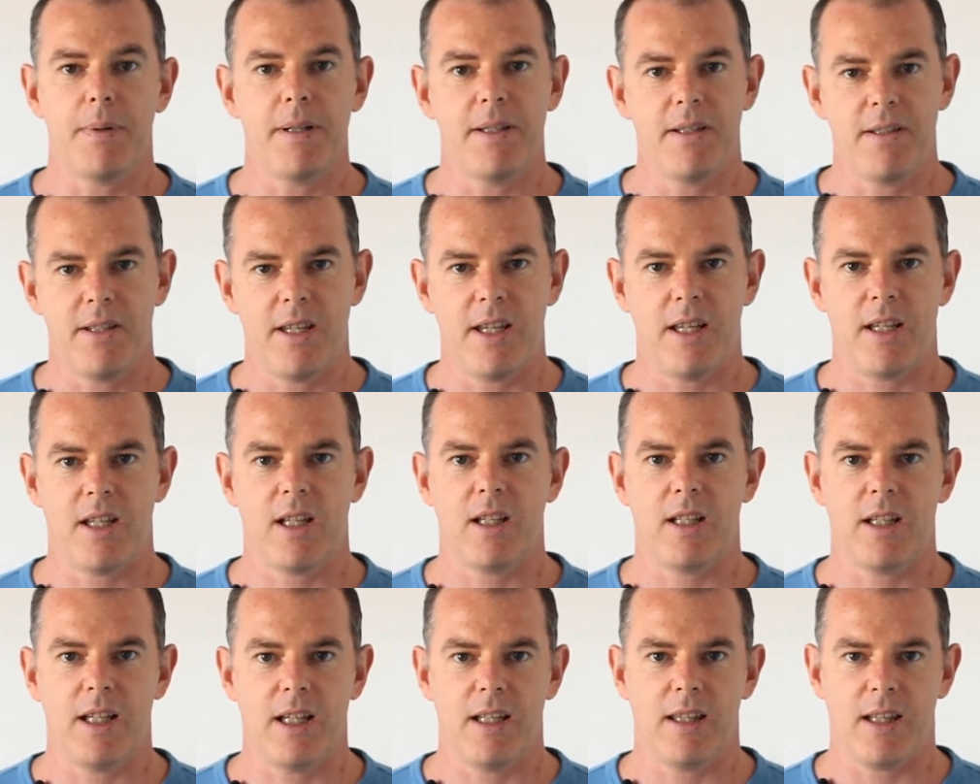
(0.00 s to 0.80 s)

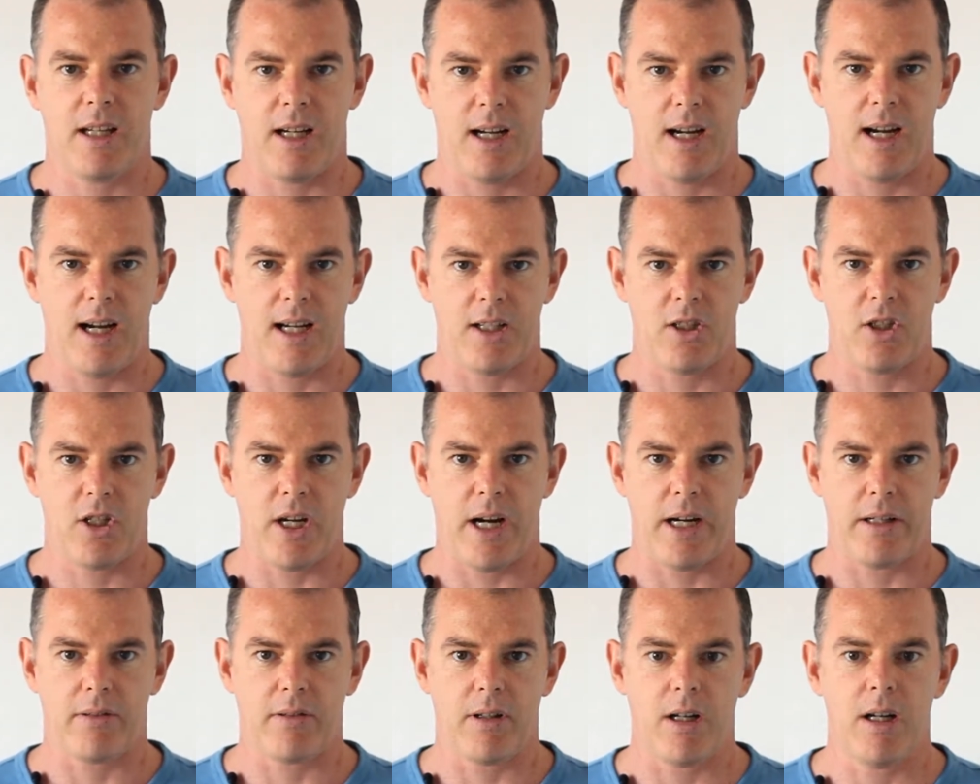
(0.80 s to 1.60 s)
particularly the heart
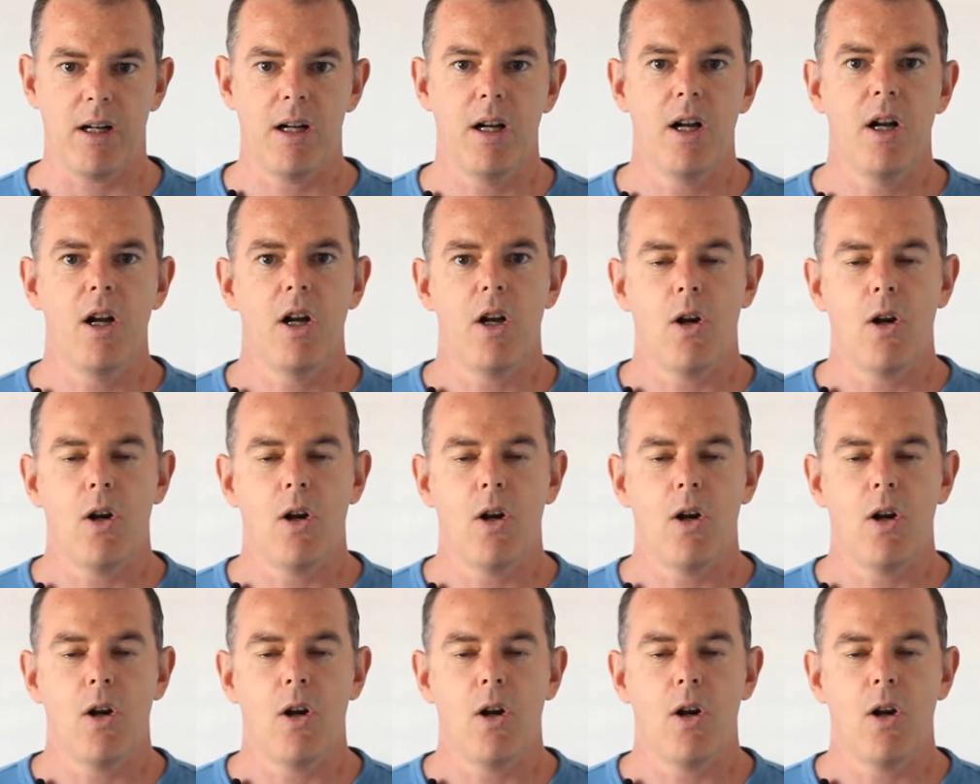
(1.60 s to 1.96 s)
chakra,